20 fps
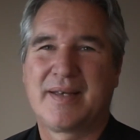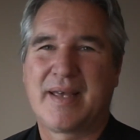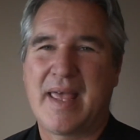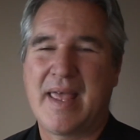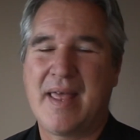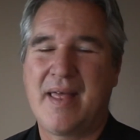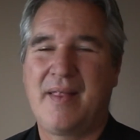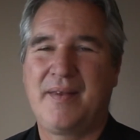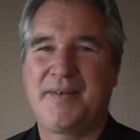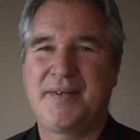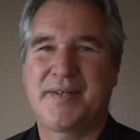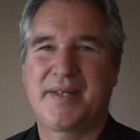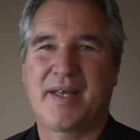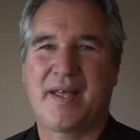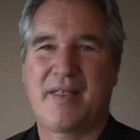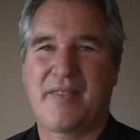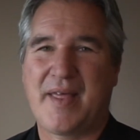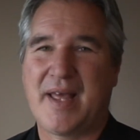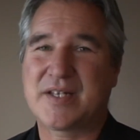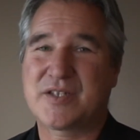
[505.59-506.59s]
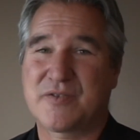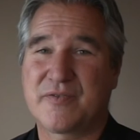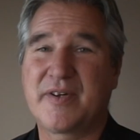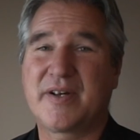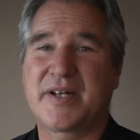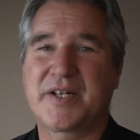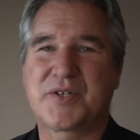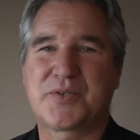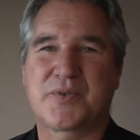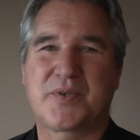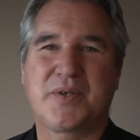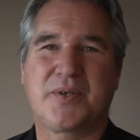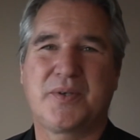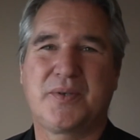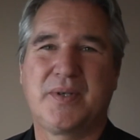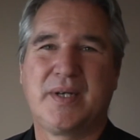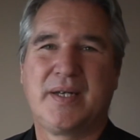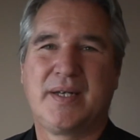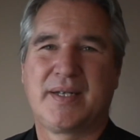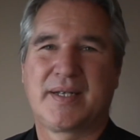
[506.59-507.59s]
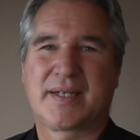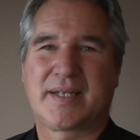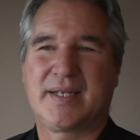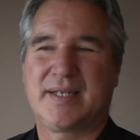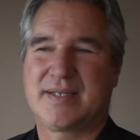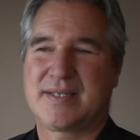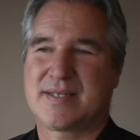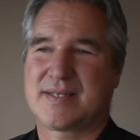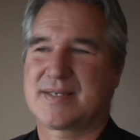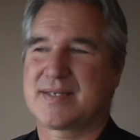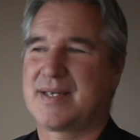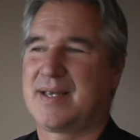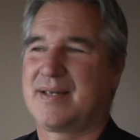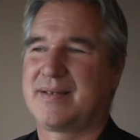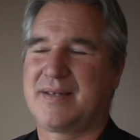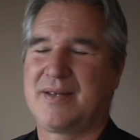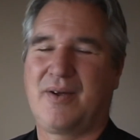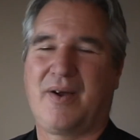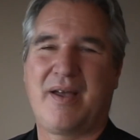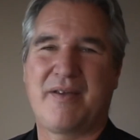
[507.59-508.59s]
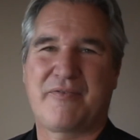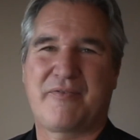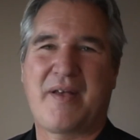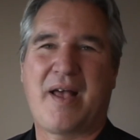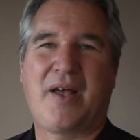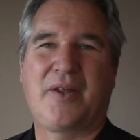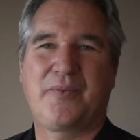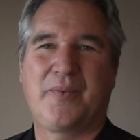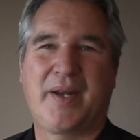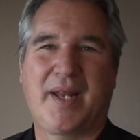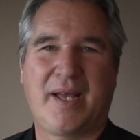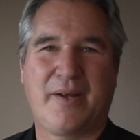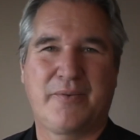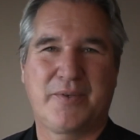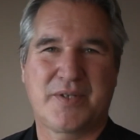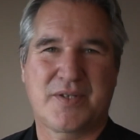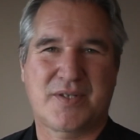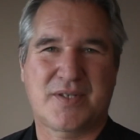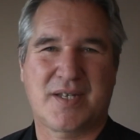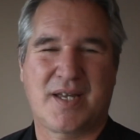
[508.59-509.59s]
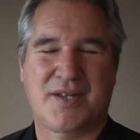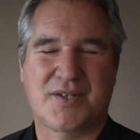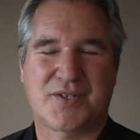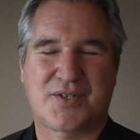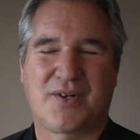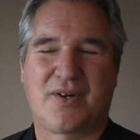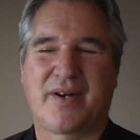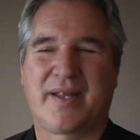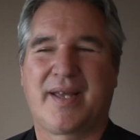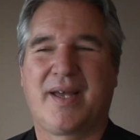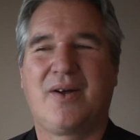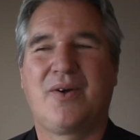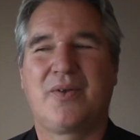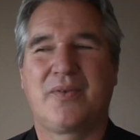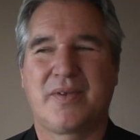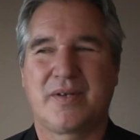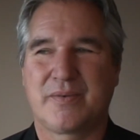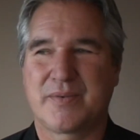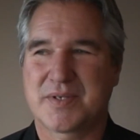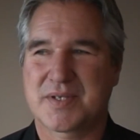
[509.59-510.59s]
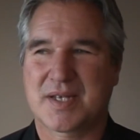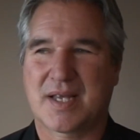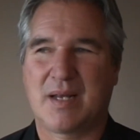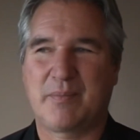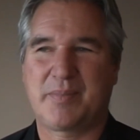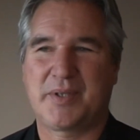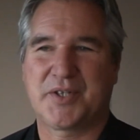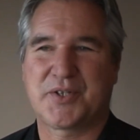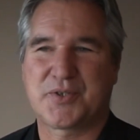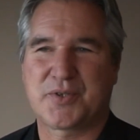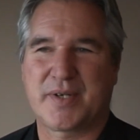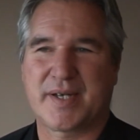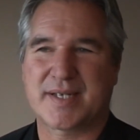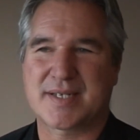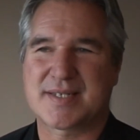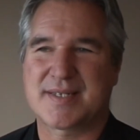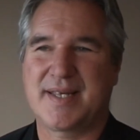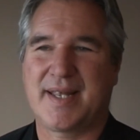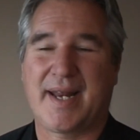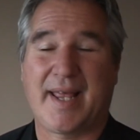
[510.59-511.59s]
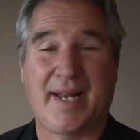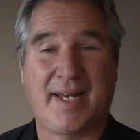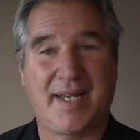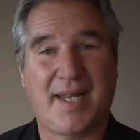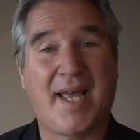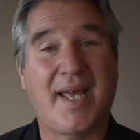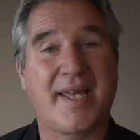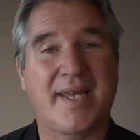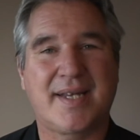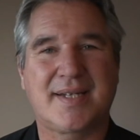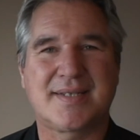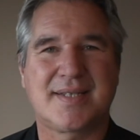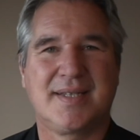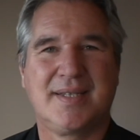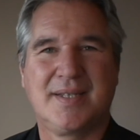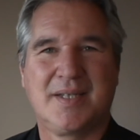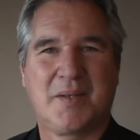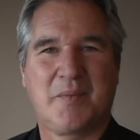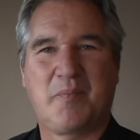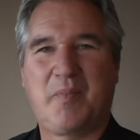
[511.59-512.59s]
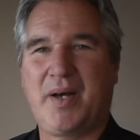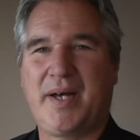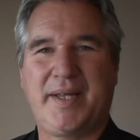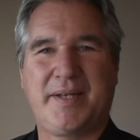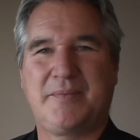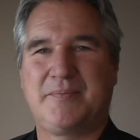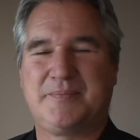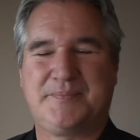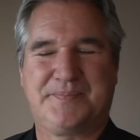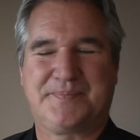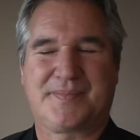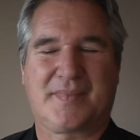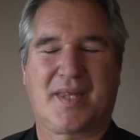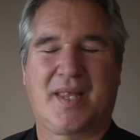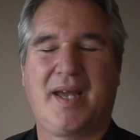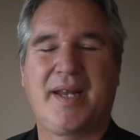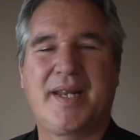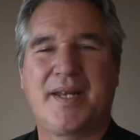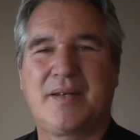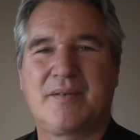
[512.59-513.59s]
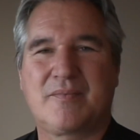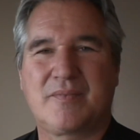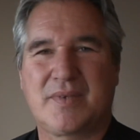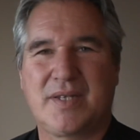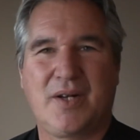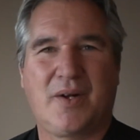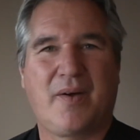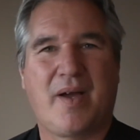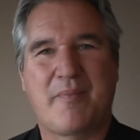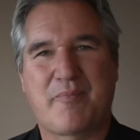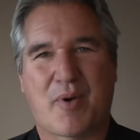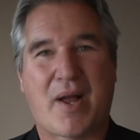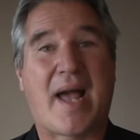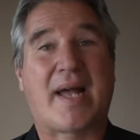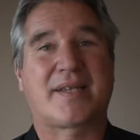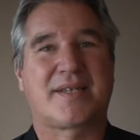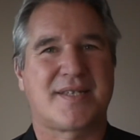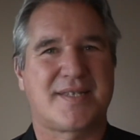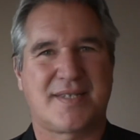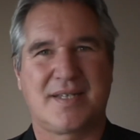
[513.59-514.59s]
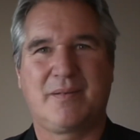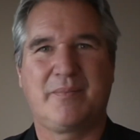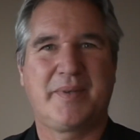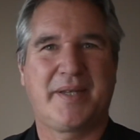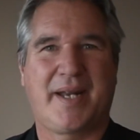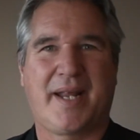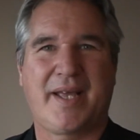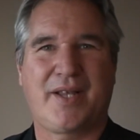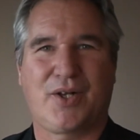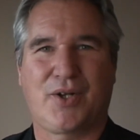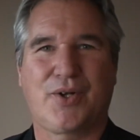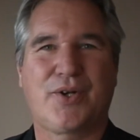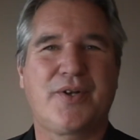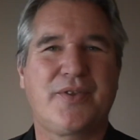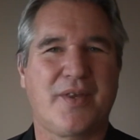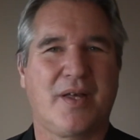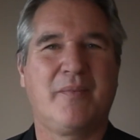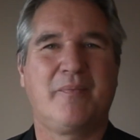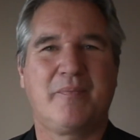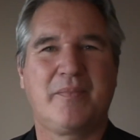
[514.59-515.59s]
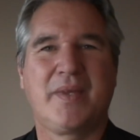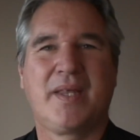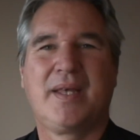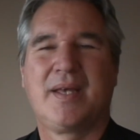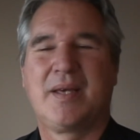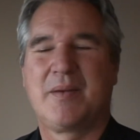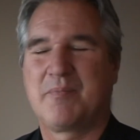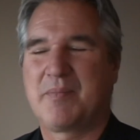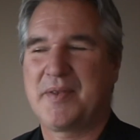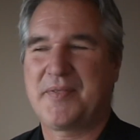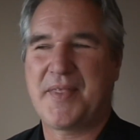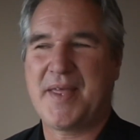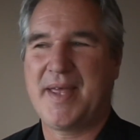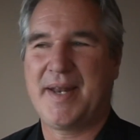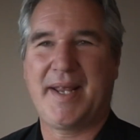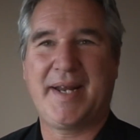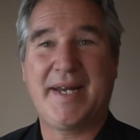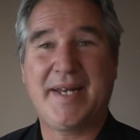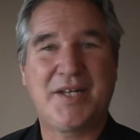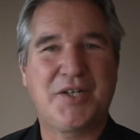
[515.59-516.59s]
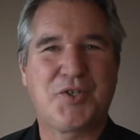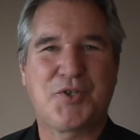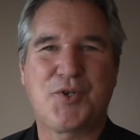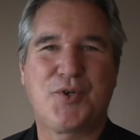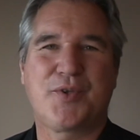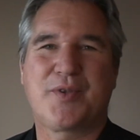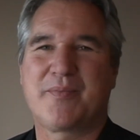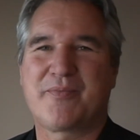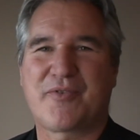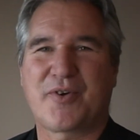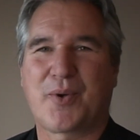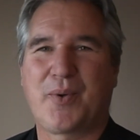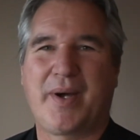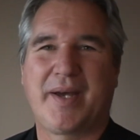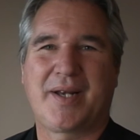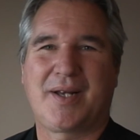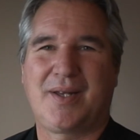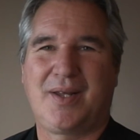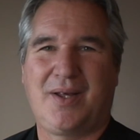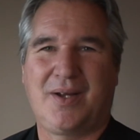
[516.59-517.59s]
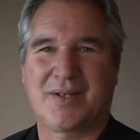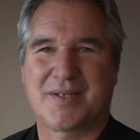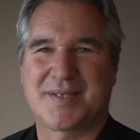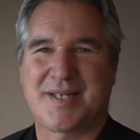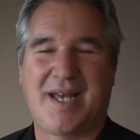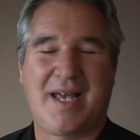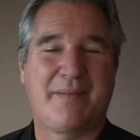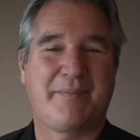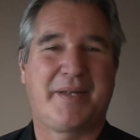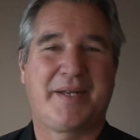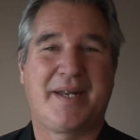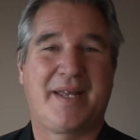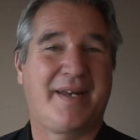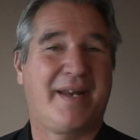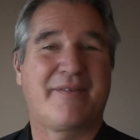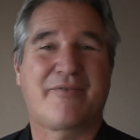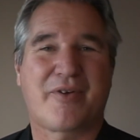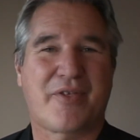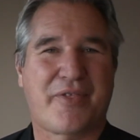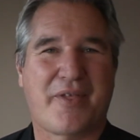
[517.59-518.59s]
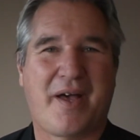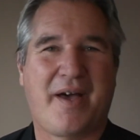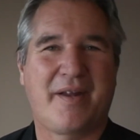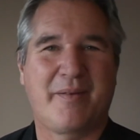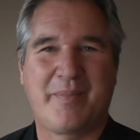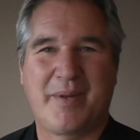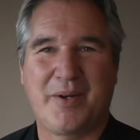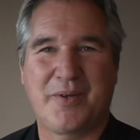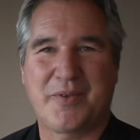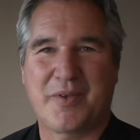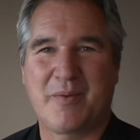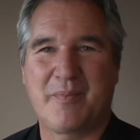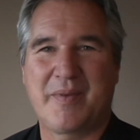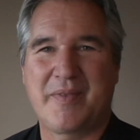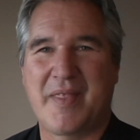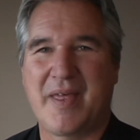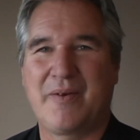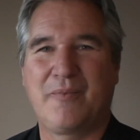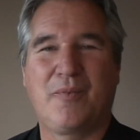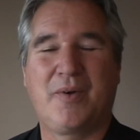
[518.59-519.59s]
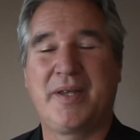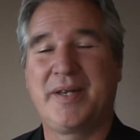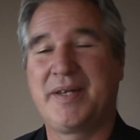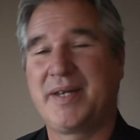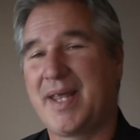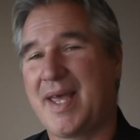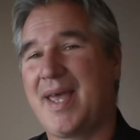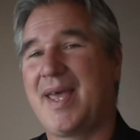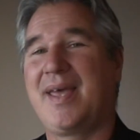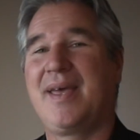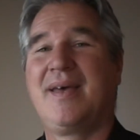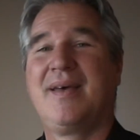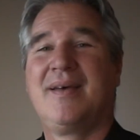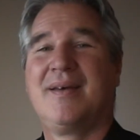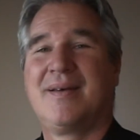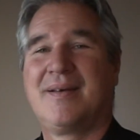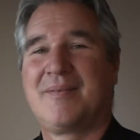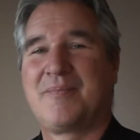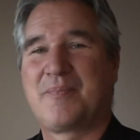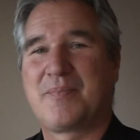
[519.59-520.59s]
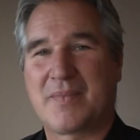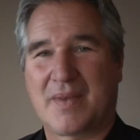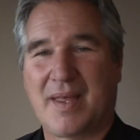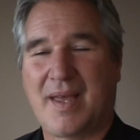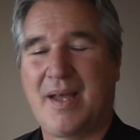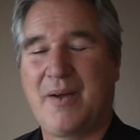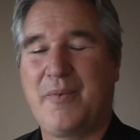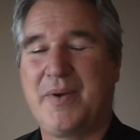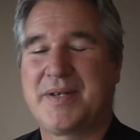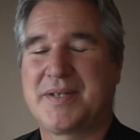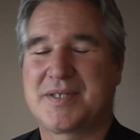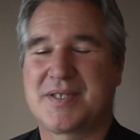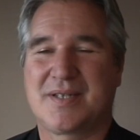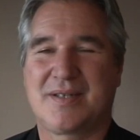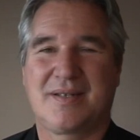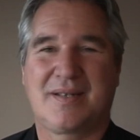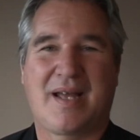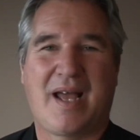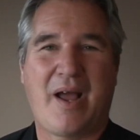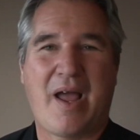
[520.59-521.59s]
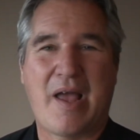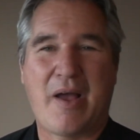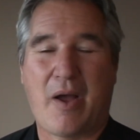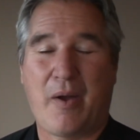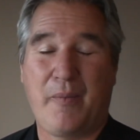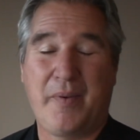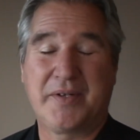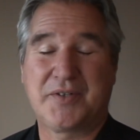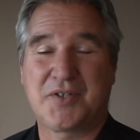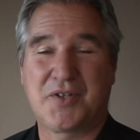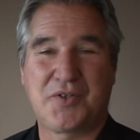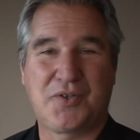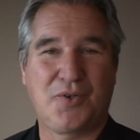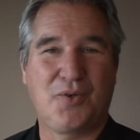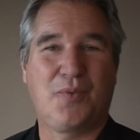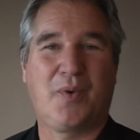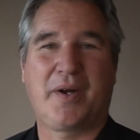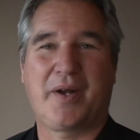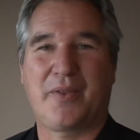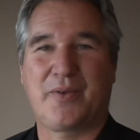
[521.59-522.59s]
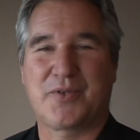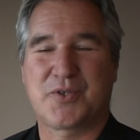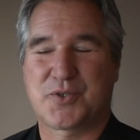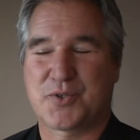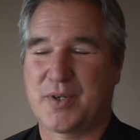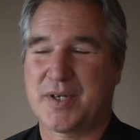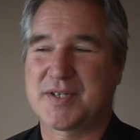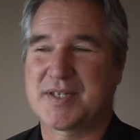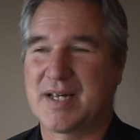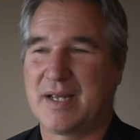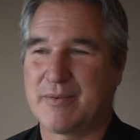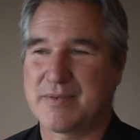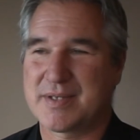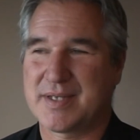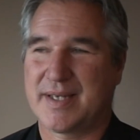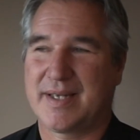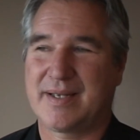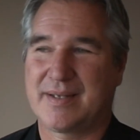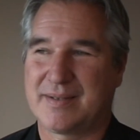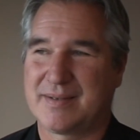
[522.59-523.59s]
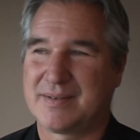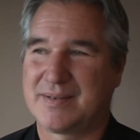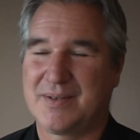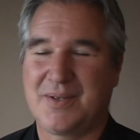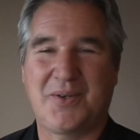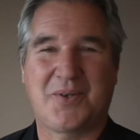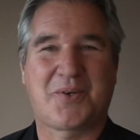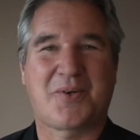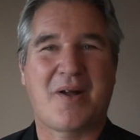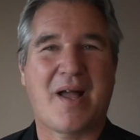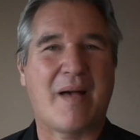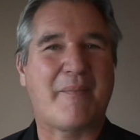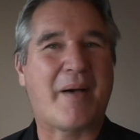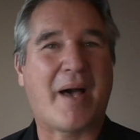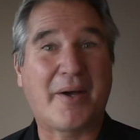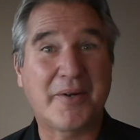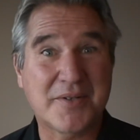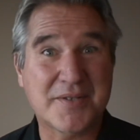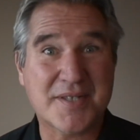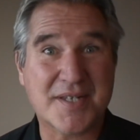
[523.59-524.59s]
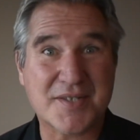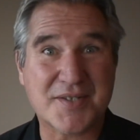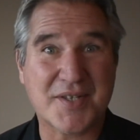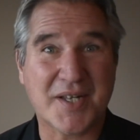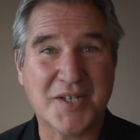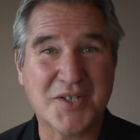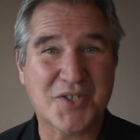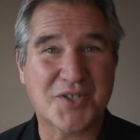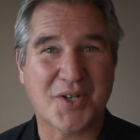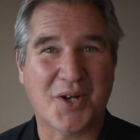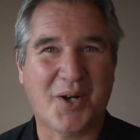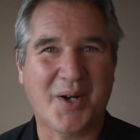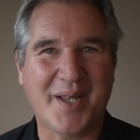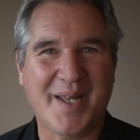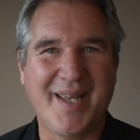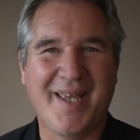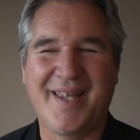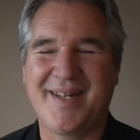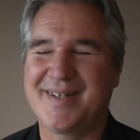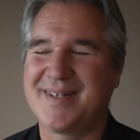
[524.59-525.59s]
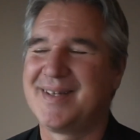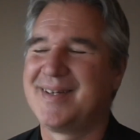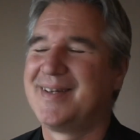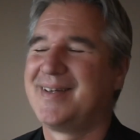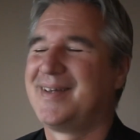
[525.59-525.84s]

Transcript: And that's very true, because I found when I was starting out, there was a couple of tricks that I liked, but I didn't, I practiced them and I learned them, but then I didn't do them for quite a long time, and I never thought about them. And then one day I went to do one of those tricks, and I was like, oh crap, how does this thing start again?